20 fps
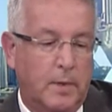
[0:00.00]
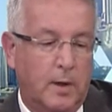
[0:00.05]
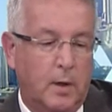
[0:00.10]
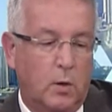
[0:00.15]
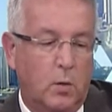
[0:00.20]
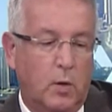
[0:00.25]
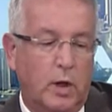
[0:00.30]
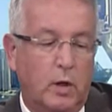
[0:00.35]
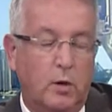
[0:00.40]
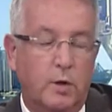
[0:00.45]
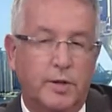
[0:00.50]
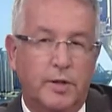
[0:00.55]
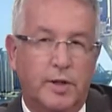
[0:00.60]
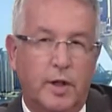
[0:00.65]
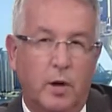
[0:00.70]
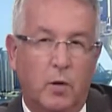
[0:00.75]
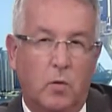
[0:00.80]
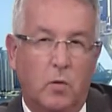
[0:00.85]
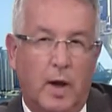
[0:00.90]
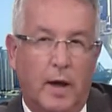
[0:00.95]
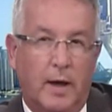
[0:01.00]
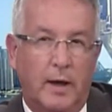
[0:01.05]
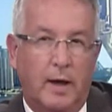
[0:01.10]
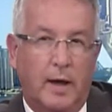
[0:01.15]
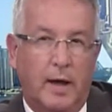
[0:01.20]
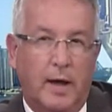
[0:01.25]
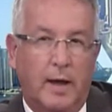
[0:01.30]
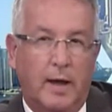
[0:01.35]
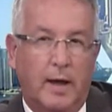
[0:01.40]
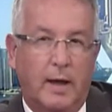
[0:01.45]
we also run
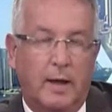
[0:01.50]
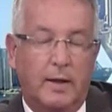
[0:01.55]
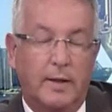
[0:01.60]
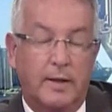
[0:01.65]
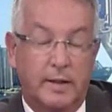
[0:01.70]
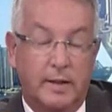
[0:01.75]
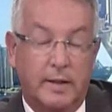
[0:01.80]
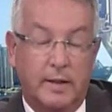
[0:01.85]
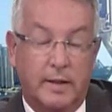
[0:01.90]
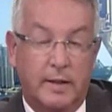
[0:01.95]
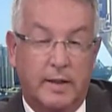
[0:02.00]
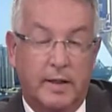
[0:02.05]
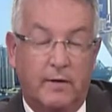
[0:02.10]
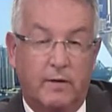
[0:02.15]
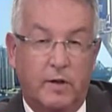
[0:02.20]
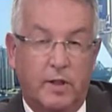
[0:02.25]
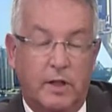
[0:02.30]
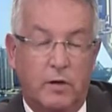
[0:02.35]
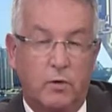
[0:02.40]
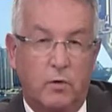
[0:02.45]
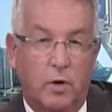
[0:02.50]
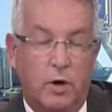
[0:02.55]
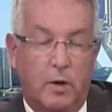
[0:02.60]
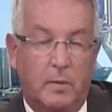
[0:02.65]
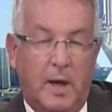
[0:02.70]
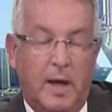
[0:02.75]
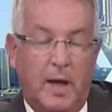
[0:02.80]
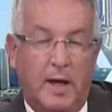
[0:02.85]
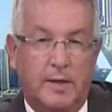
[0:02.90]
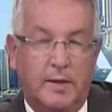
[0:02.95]
this is a 70-room
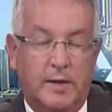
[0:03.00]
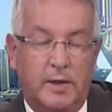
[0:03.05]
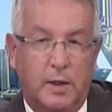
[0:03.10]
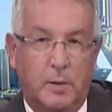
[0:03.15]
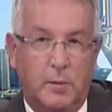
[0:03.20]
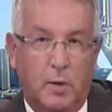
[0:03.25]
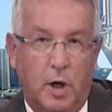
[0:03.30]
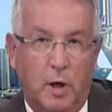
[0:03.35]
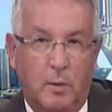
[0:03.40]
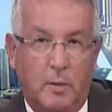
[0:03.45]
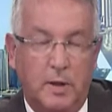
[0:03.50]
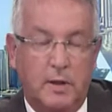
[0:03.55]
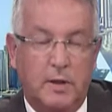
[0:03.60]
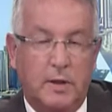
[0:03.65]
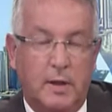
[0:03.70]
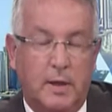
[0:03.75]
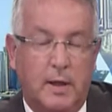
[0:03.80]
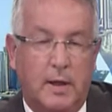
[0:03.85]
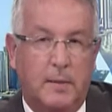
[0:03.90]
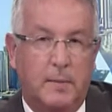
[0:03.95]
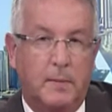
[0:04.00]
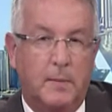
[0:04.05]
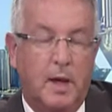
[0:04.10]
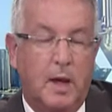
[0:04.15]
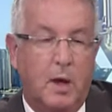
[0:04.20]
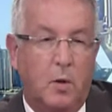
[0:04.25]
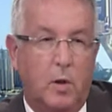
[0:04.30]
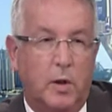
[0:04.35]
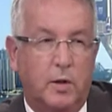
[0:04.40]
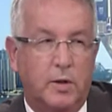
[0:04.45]
house at the moment.
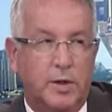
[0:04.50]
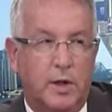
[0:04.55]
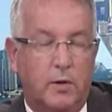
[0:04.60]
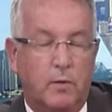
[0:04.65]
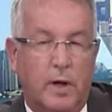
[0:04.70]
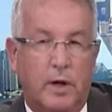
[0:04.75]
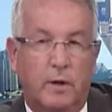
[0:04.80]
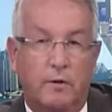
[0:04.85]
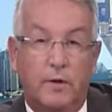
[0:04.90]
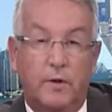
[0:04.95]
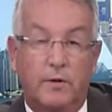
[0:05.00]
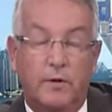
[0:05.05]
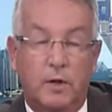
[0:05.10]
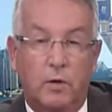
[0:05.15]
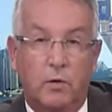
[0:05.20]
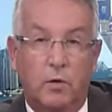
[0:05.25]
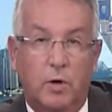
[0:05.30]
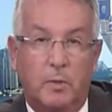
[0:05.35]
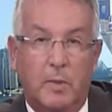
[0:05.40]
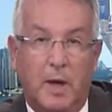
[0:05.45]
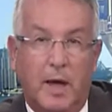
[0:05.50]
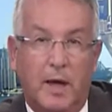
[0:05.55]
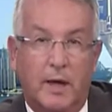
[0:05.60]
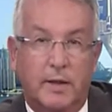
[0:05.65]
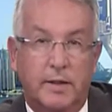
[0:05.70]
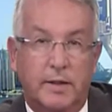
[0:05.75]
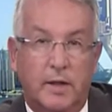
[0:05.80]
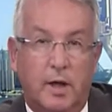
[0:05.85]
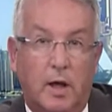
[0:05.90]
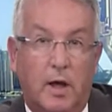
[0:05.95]
We also run a 50-room
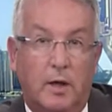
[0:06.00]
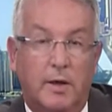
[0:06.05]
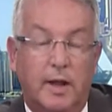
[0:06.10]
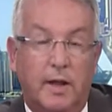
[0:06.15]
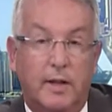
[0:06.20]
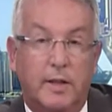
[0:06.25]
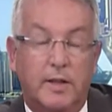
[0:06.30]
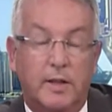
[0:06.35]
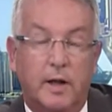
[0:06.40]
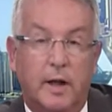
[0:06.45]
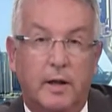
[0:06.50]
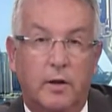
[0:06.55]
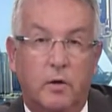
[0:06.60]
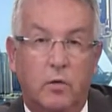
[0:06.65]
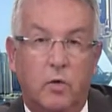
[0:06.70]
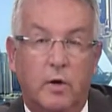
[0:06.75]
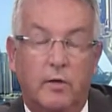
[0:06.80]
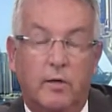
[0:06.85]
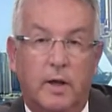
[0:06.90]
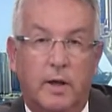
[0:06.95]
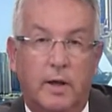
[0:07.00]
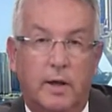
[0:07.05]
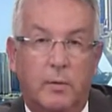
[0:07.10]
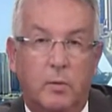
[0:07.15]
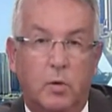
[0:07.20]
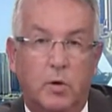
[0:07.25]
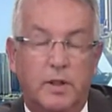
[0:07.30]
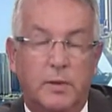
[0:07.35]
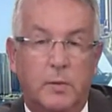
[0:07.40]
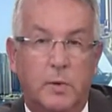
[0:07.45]
house on the other side of the river in
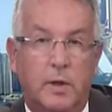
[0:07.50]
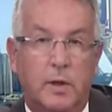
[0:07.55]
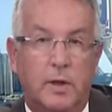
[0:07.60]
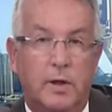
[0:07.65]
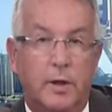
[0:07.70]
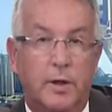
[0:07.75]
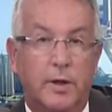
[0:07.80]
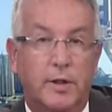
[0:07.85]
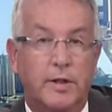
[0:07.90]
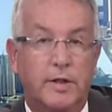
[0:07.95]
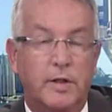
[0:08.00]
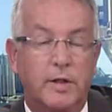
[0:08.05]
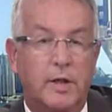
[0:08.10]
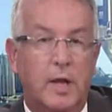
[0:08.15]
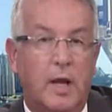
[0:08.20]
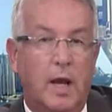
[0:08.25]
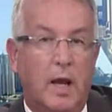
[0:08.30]
Brisbane at Hurston.